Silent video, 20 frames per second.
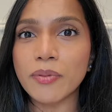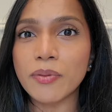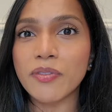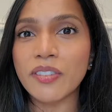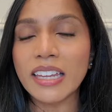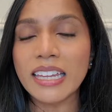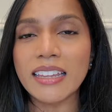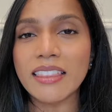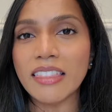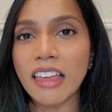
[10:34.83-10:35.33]

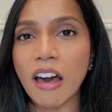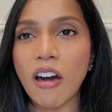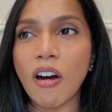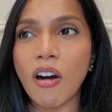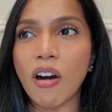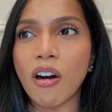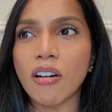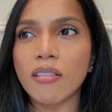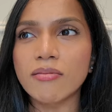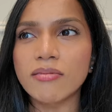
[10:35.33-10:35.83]
feet that
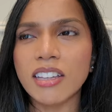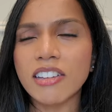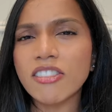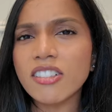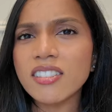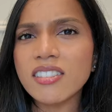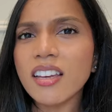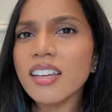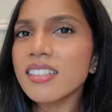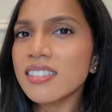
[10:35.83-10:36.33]
are, they're a
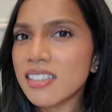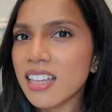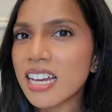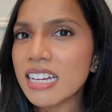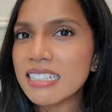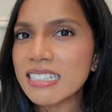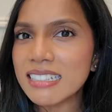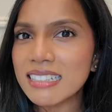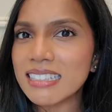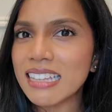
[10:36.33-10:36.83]
size
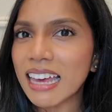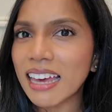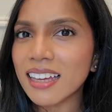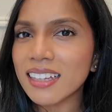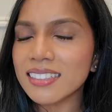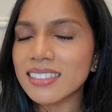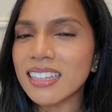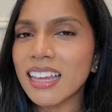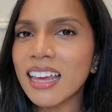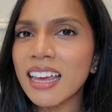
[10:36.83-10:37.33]
36.